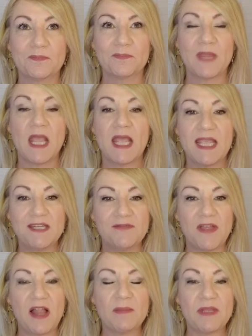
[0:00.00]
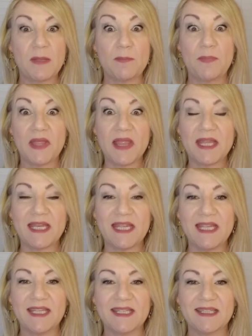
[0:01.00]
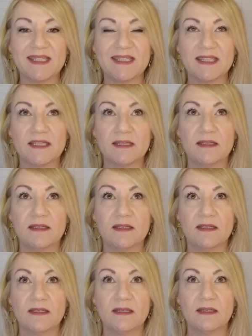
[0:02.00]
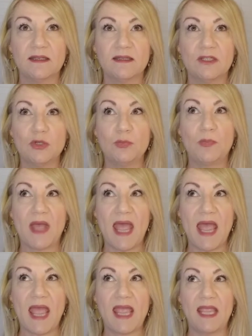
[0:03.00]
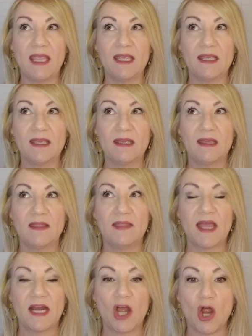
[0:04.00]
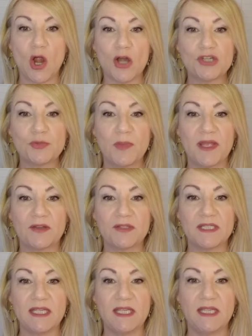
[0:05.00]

He developed the ability to pay that harsh penalty